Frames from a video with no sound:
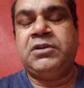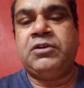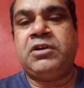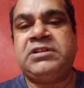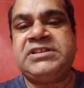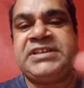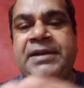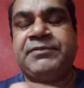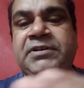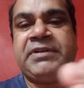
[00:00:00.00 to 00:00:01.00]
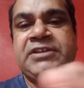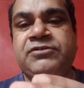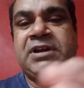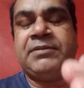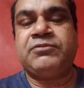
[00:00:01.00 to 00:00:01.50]
not the chapter wise
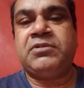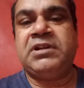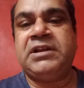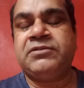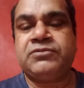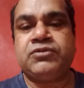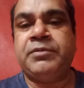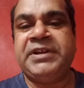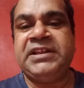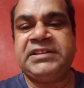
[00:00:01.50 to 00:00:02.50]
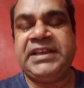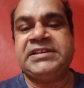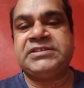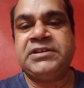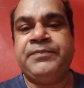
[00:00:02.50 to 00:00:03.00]
you have to learn so many
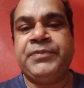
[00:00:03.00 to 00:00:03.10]
things.